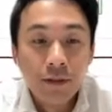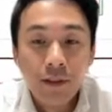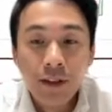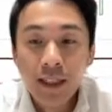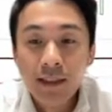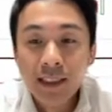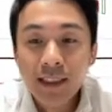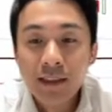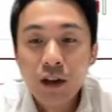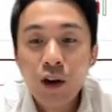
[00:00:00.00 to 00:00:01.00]
All right, this
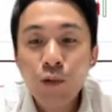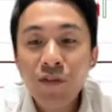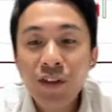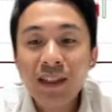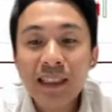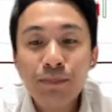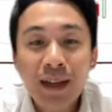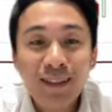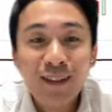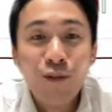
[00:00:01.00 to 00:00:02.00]
is all within a
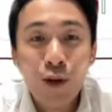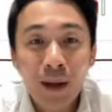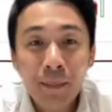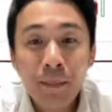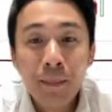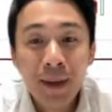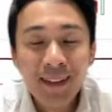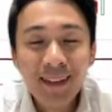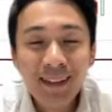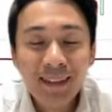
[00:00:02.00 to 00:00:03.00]
span of one
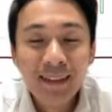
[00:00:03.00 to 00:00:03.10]
month.